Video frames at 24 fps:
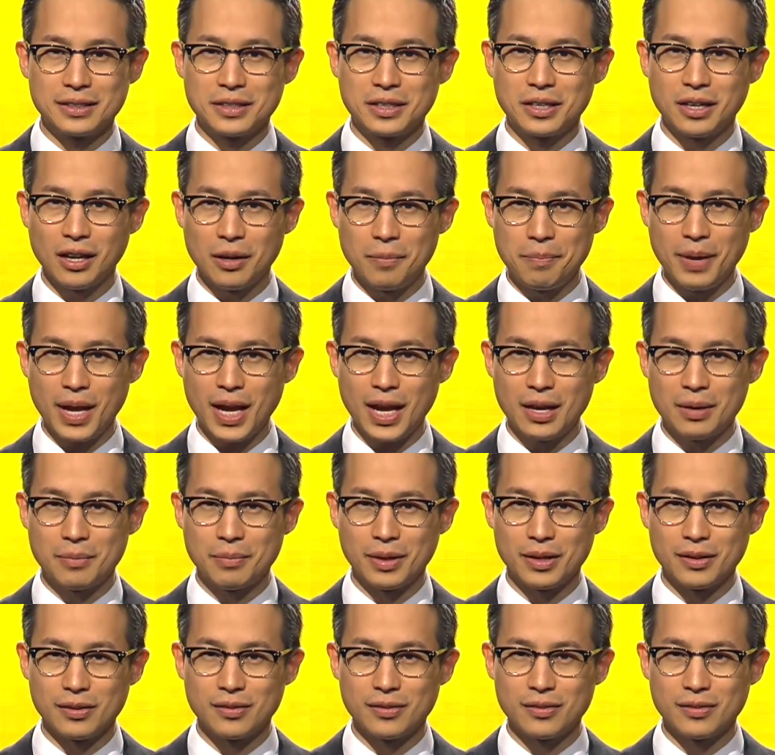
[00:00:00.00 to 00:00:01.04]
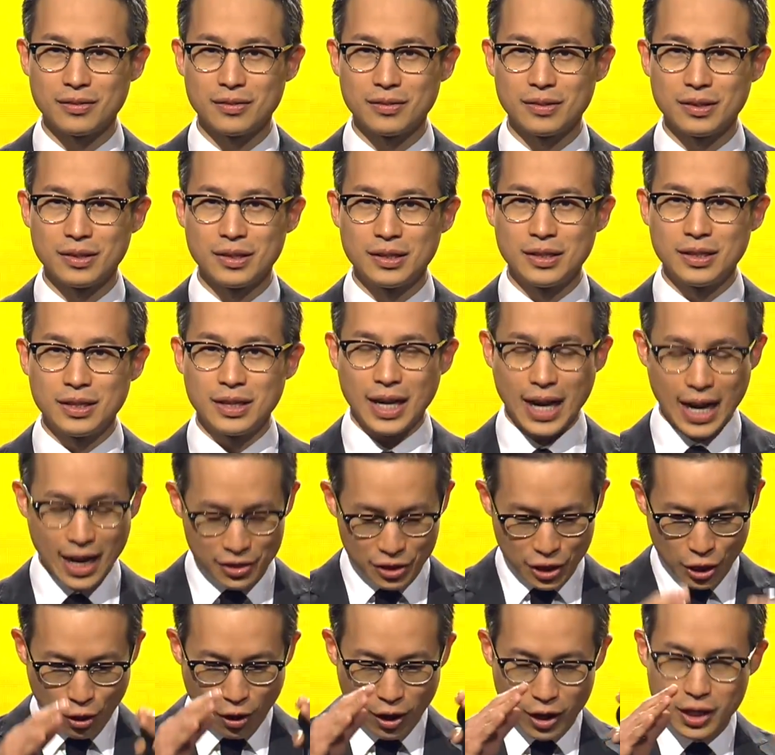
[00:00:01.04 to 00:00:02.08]
Commandments. And
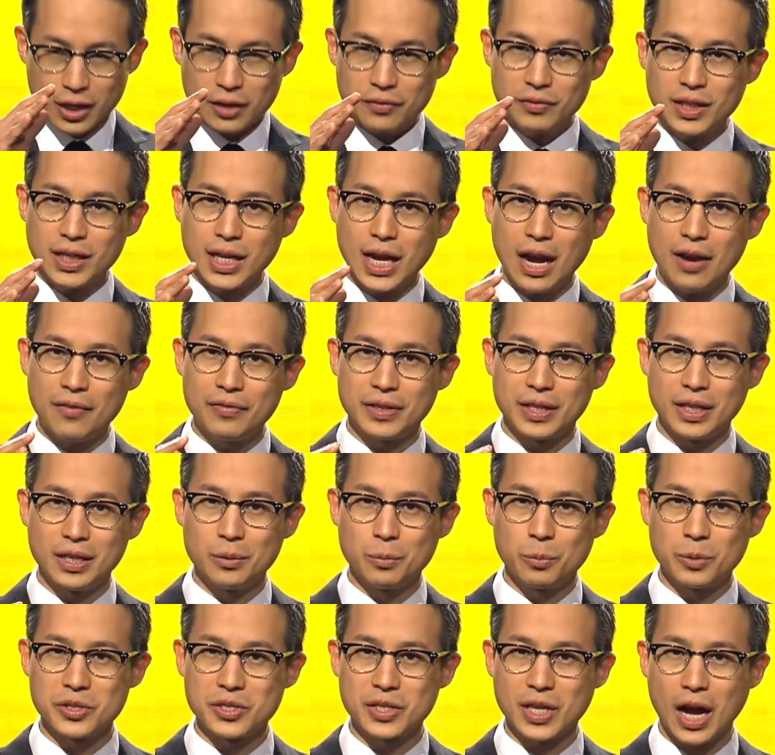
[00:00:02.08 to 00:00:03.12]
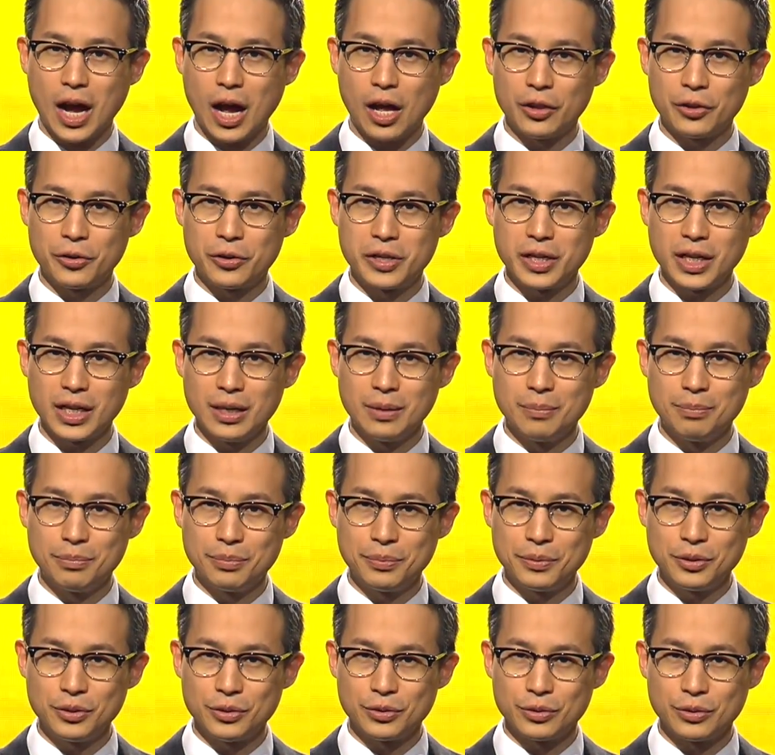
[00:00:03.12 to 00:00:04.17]
the Ark of the Covenant was colored in
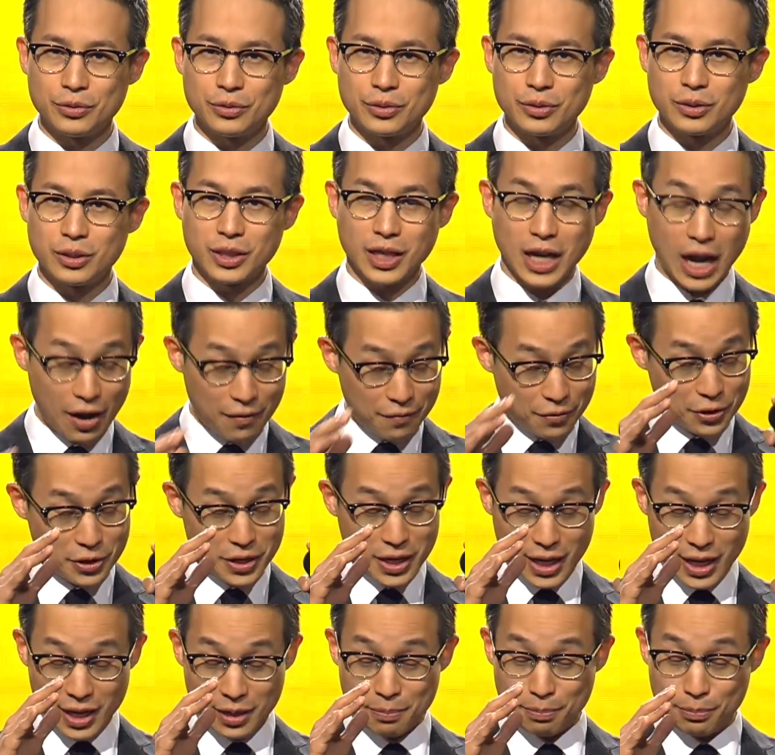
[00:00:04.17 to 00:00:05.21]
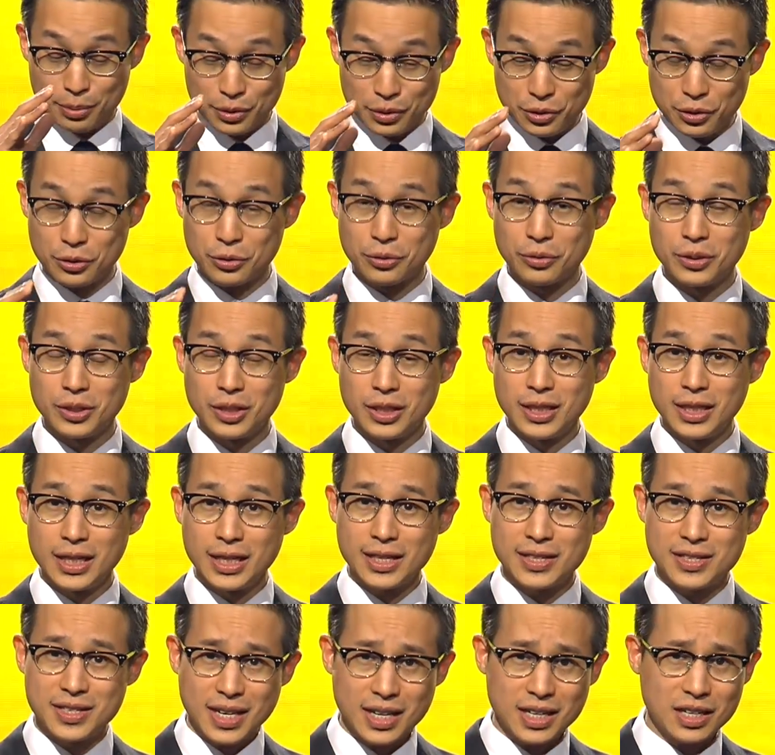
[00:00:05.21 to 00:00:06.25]
blue, covered in blue,
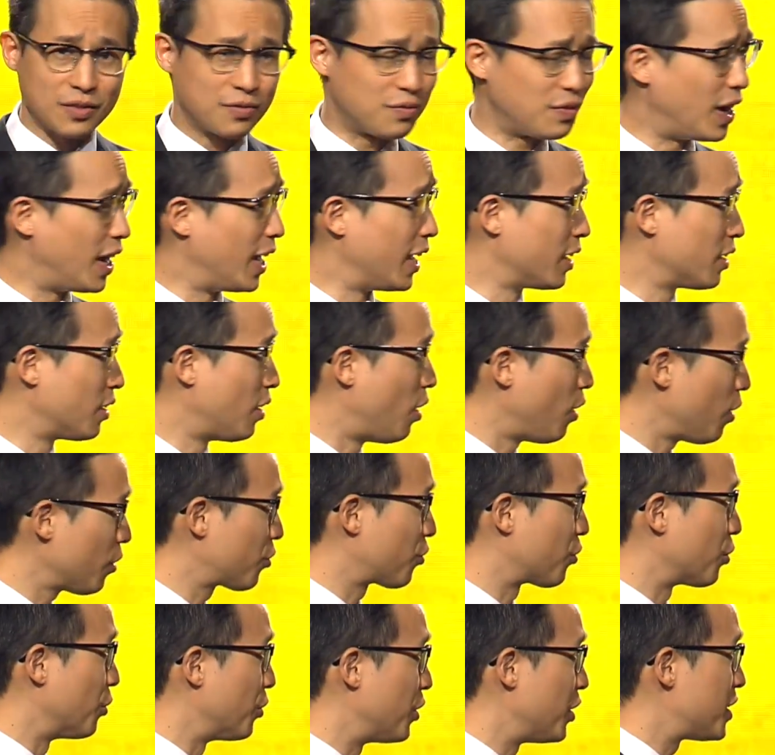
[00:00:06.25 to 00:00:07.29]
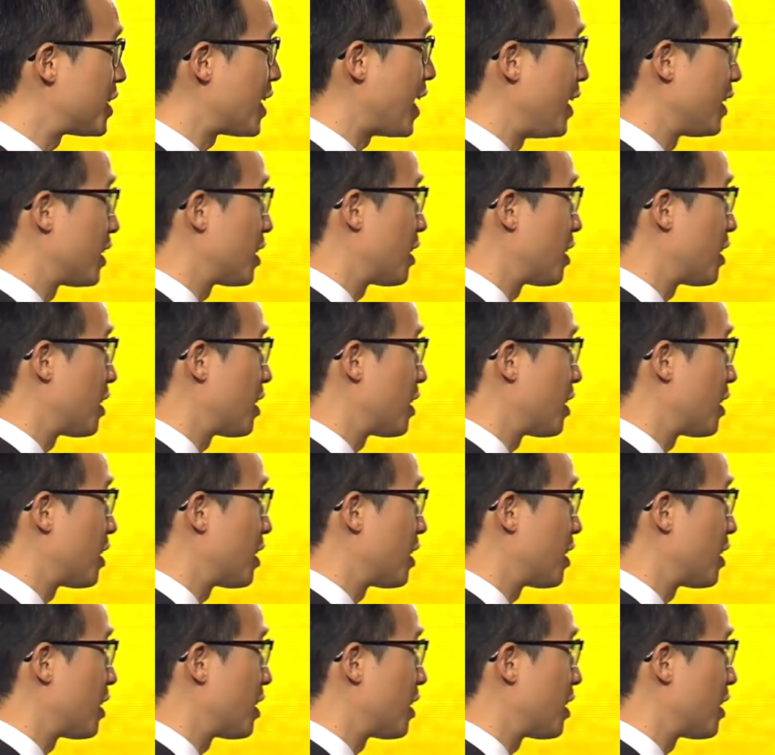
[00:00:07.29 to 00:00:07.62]
signifying also the Ten